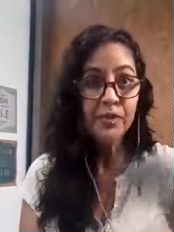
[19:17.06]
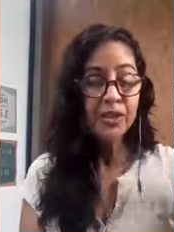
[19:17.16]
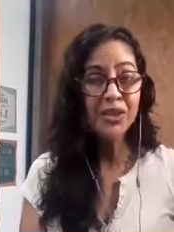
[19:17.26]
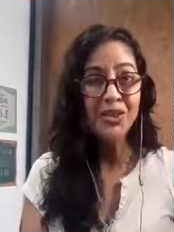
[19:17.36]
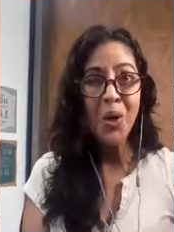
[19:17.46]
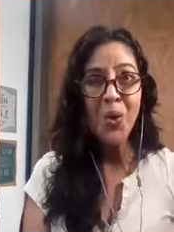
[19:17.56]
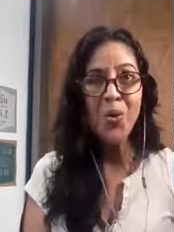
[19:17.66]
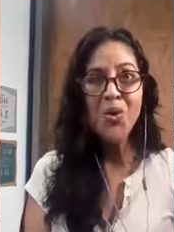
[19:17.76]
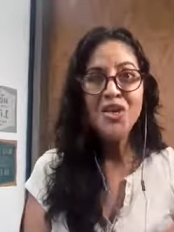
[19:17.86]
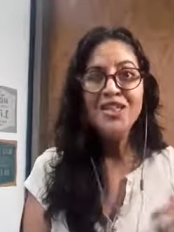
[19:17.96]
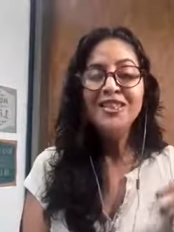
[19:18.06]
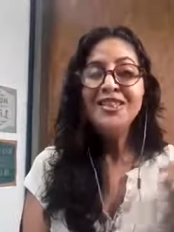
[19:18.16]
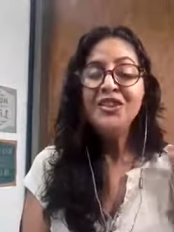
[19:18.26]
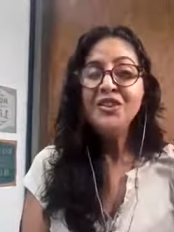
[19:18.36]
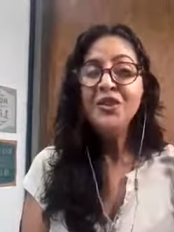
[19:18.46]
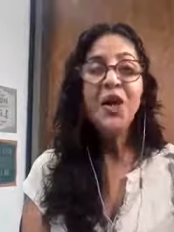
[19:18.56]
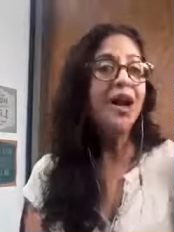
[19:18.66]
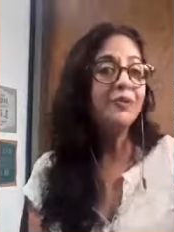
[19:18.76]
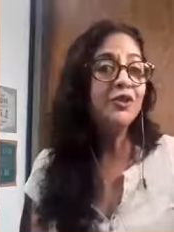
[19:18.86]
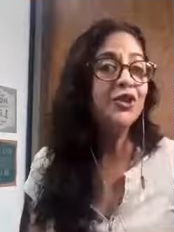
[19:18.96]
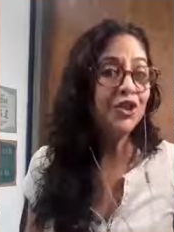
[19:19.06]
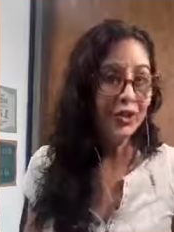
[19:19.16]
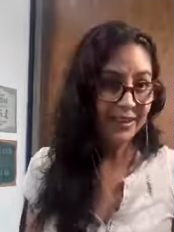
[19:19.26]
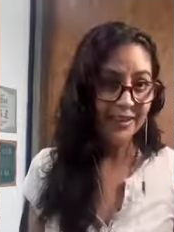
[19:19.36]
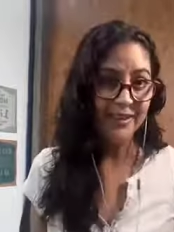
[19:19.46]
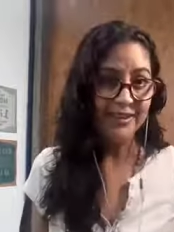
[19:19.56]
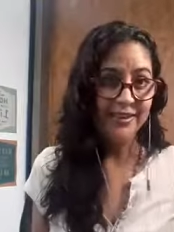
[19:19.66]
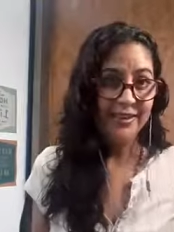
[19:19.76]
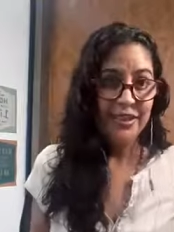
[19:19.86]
So you have two choices.